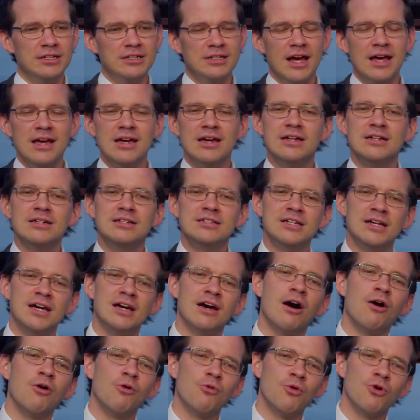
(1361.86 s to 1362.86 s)
day in, day
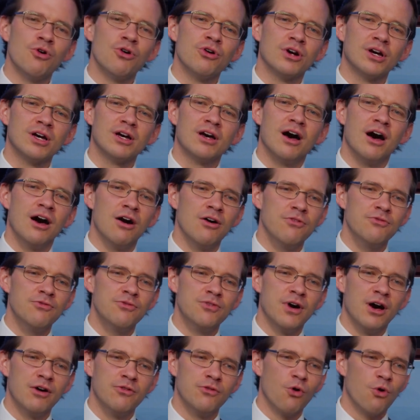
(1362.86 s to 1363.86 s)
out work
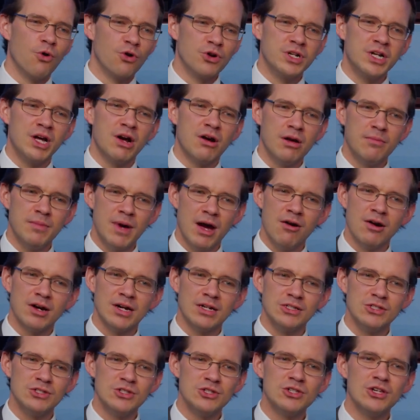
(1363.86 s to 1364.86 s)
of ordinary
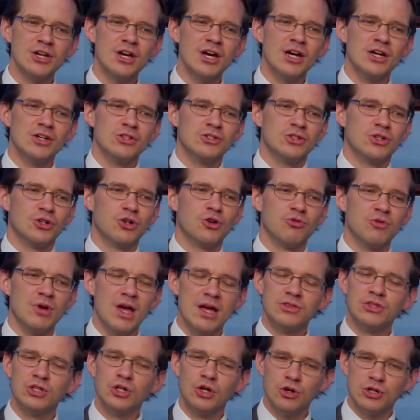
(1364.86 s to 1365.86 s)
Americans to
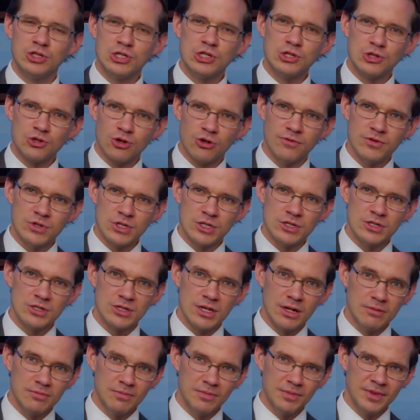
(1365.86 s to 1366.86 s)
create the goods and services
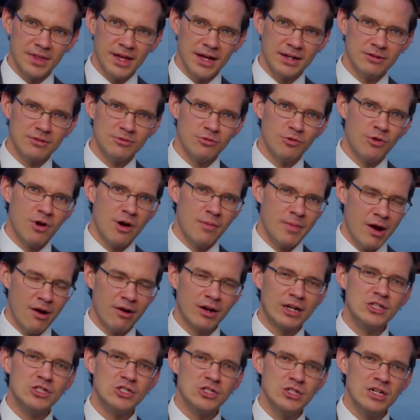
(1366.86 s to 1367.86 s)
that
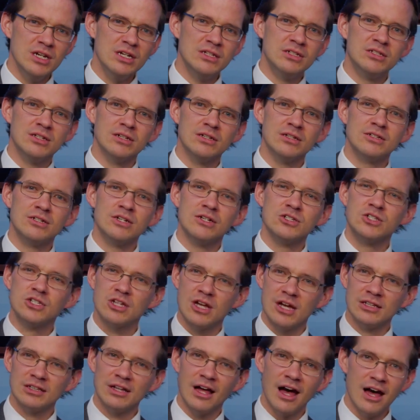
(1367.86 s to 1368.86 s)
Americans need to
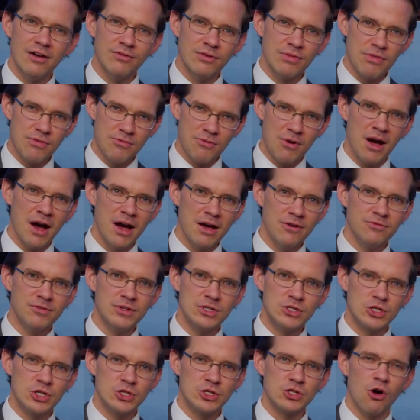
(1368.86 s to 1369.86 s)
stay alive and thrive
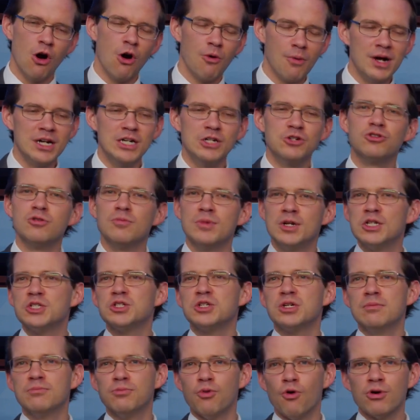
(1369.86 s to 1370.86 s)
is just already
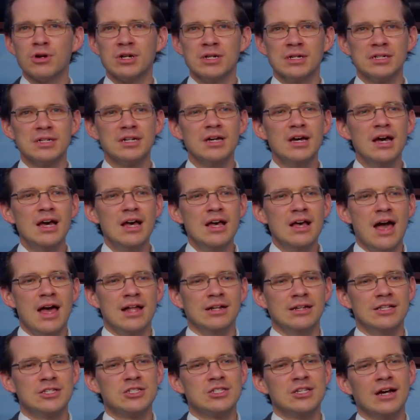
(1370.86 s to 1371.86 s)
tremendously important.
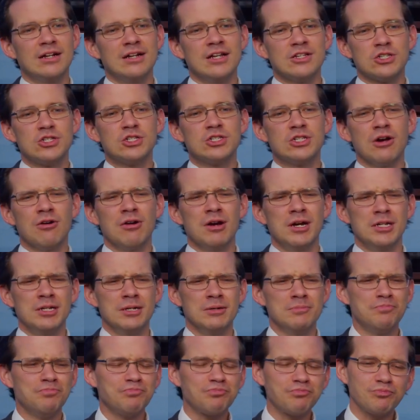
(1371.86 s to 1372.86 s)
And it's not necessarily
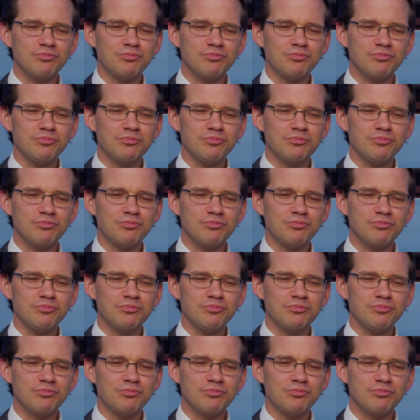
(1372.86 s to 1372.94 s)
to